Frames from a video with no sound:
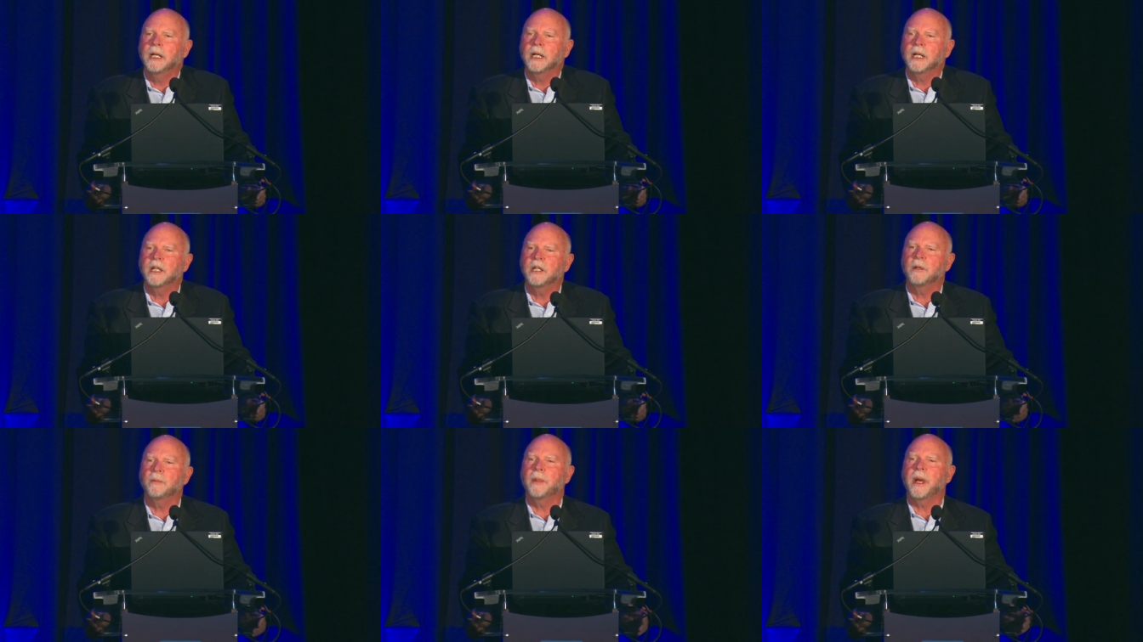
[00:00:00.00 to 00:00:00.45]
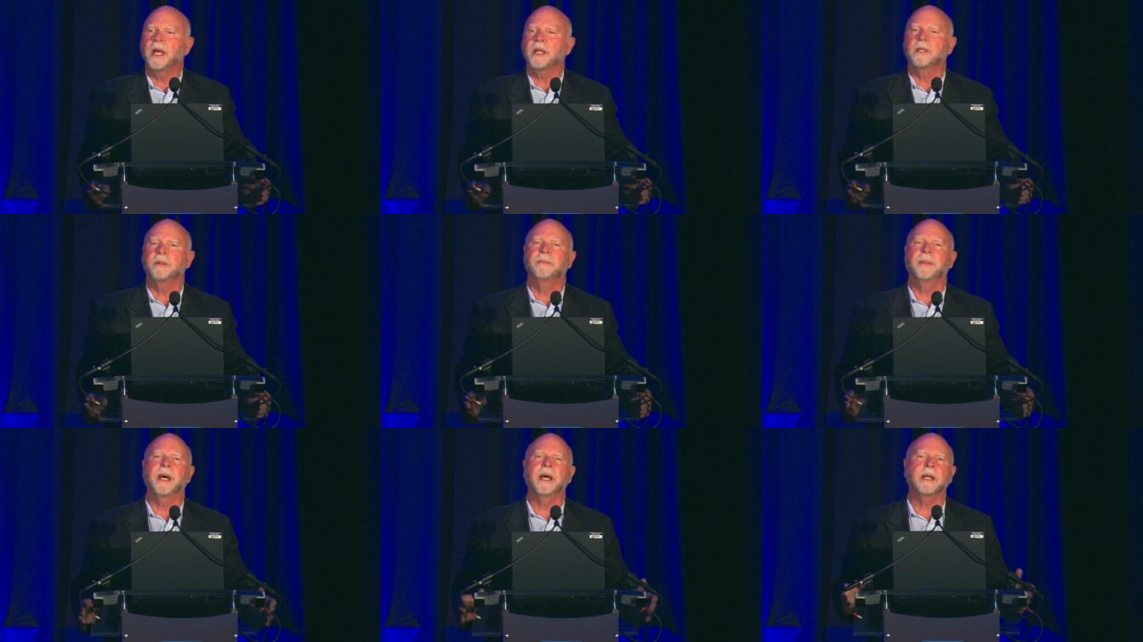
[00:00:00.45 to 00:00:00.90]
And the
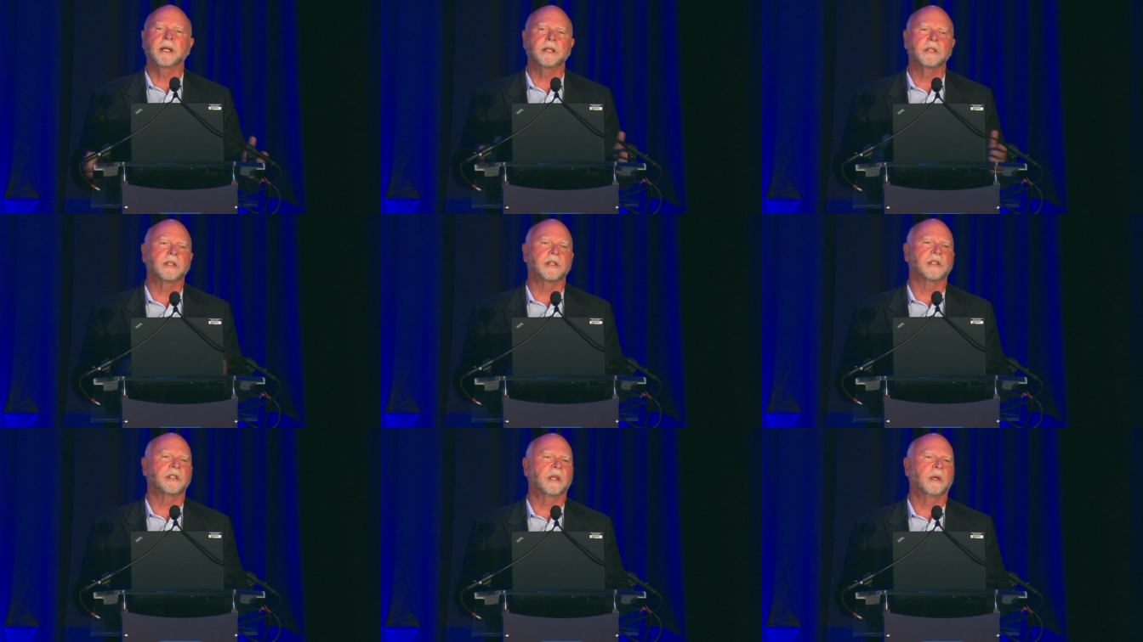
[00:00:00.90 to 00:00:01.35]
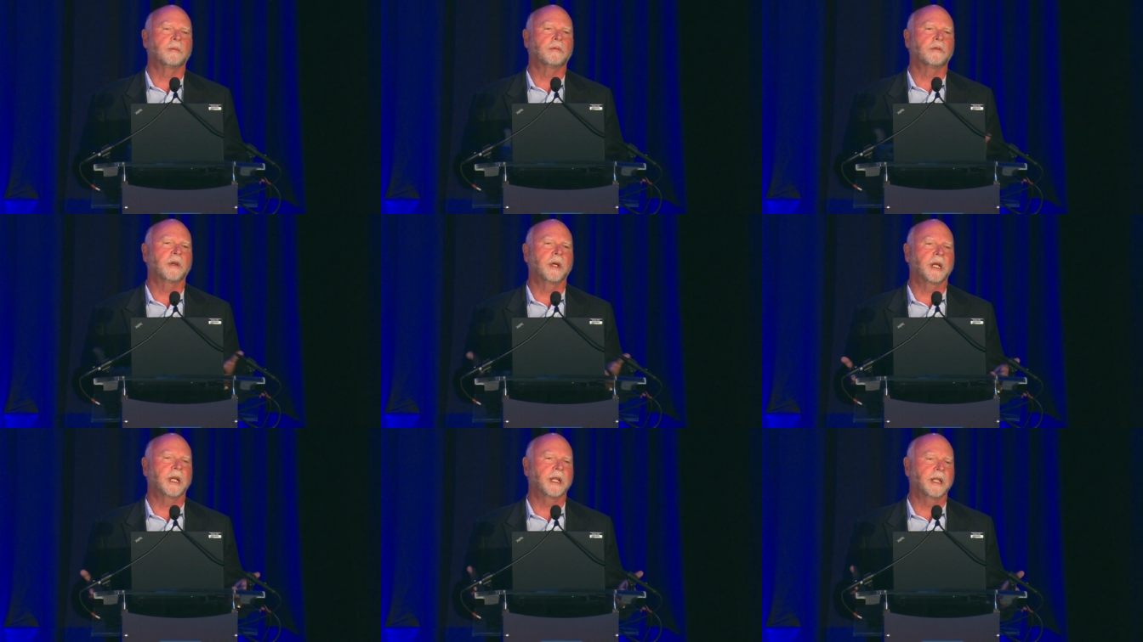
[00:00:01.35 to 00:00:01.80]
mathematics of
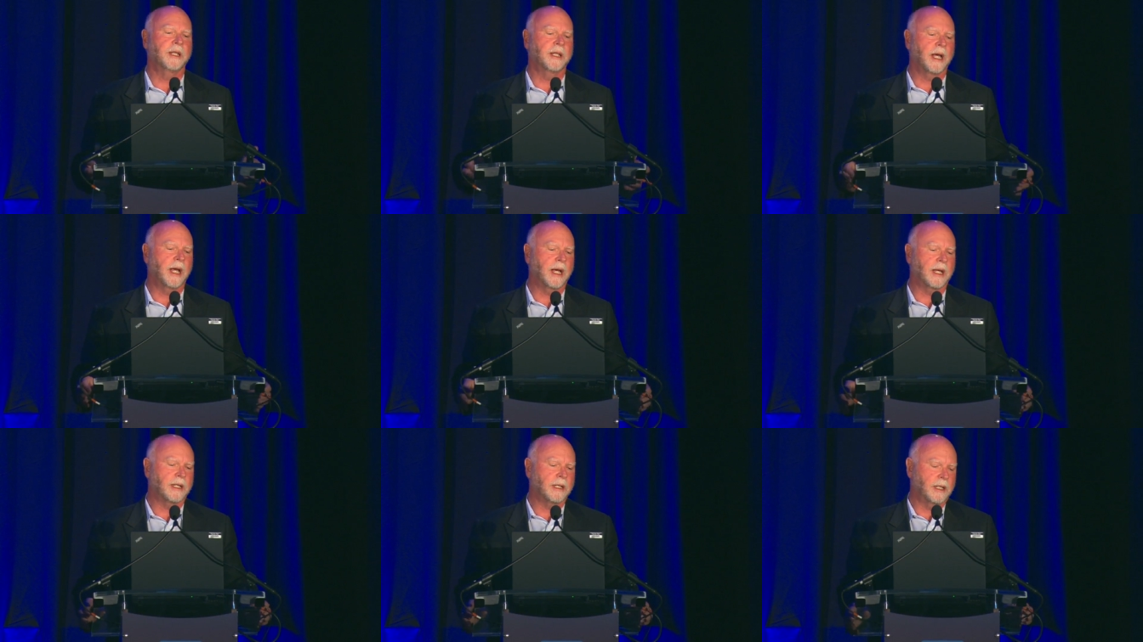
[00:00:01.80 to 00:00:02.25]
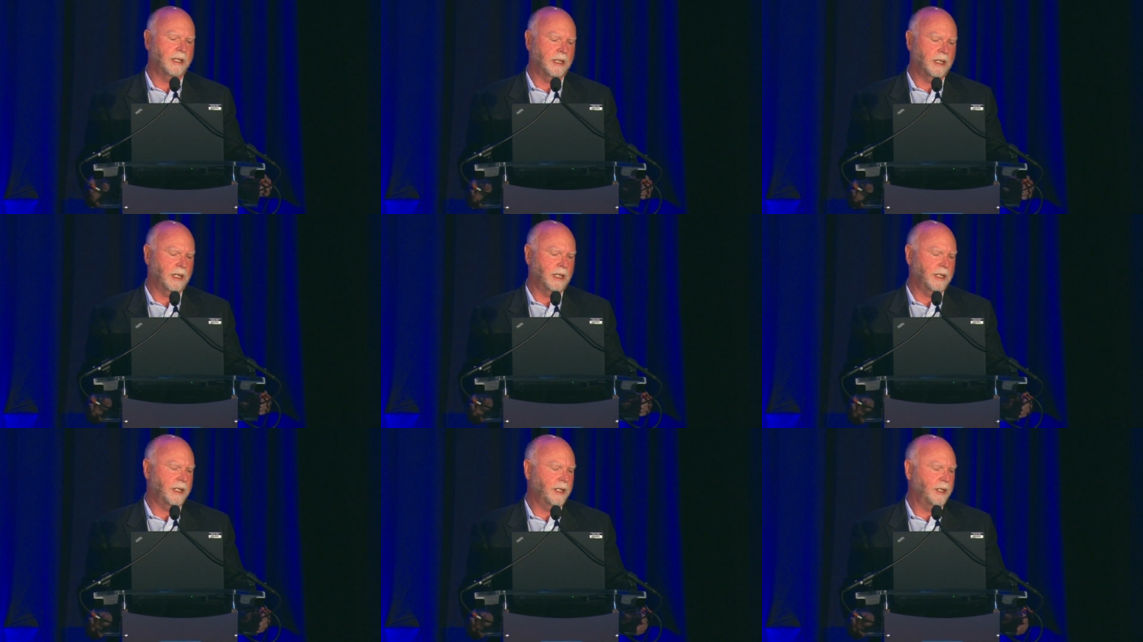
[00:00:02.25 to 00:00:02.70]
separating that
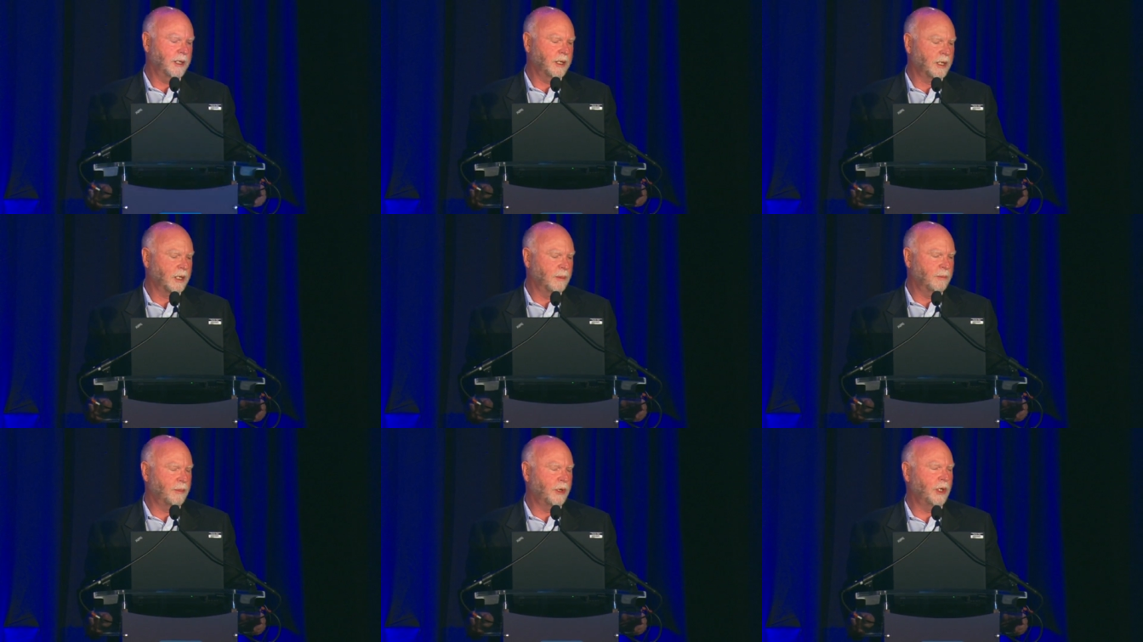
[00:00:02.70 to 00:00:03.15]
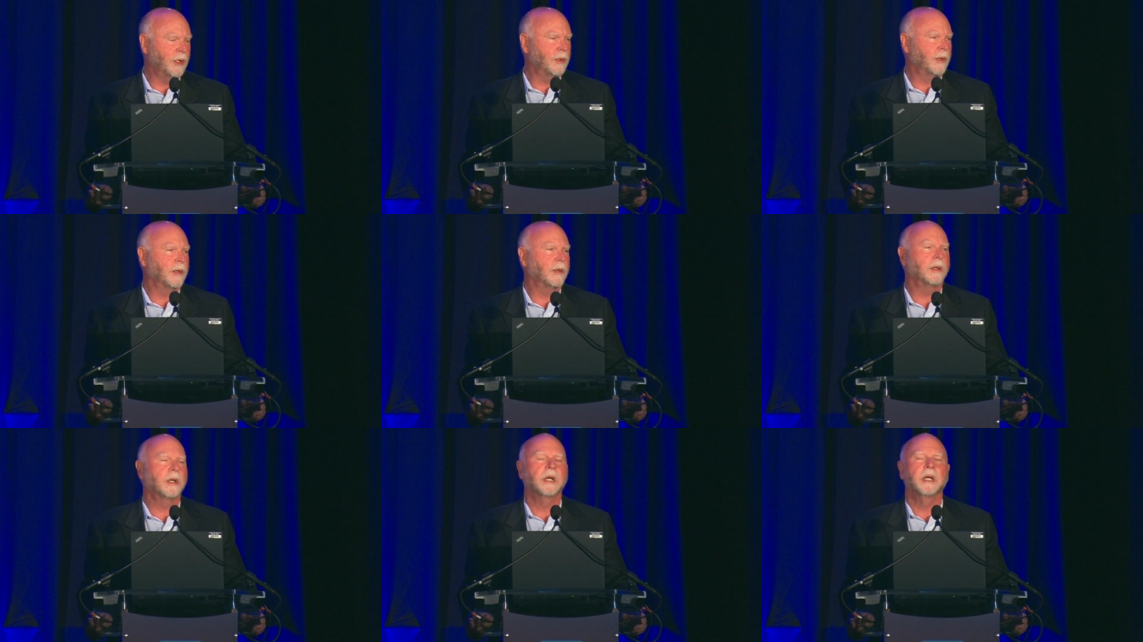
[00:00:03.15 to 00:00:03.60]
uh, in the
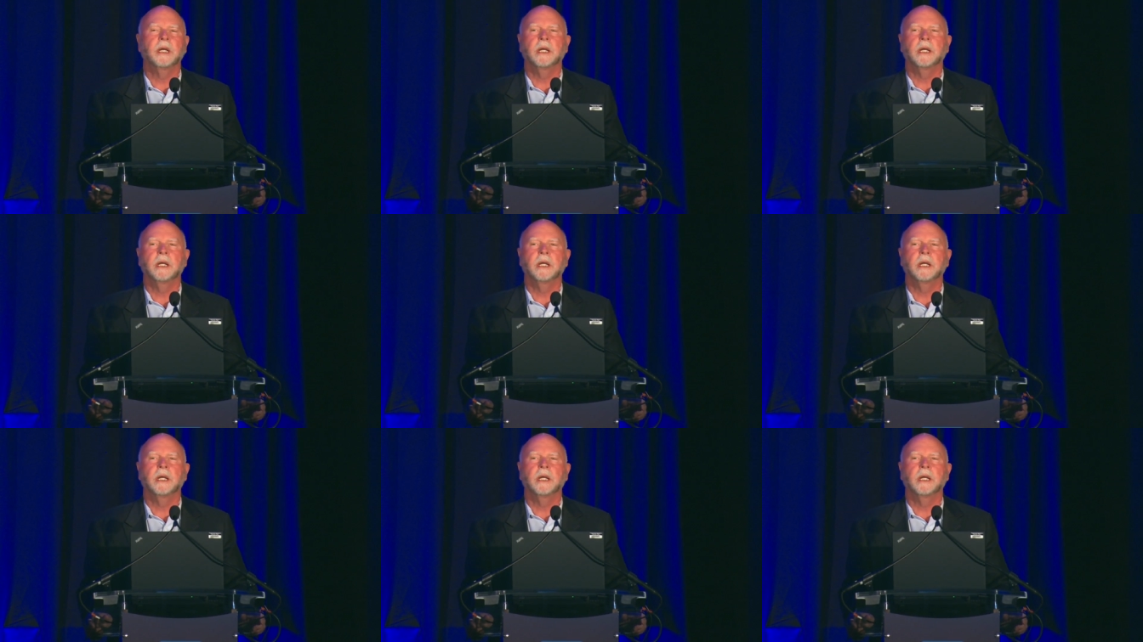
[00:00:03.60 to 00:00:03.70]
computer